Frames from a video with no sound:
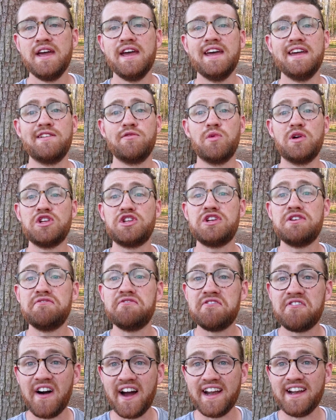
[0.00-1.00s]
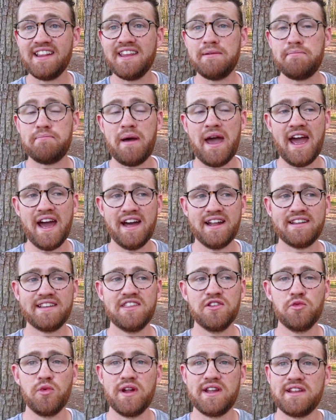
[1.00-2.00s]
is when she finally passed
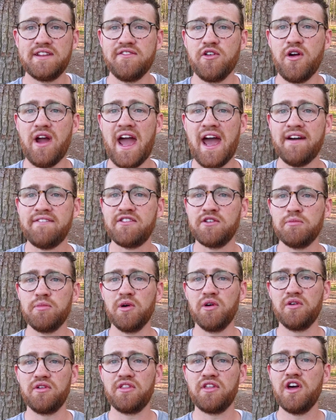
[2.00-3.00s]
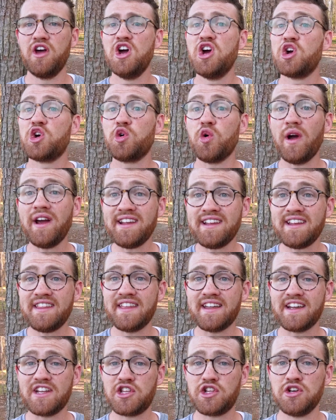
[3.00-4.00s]
the rest of her afterbirth. Crazy
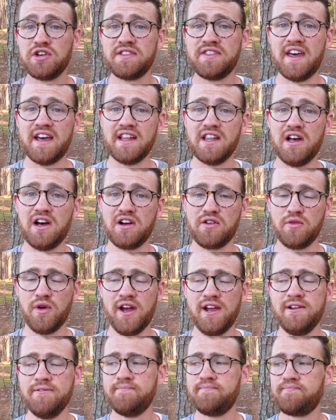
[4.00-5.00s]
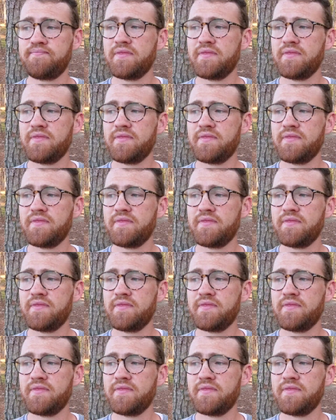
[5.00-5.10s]
that it took that long, right?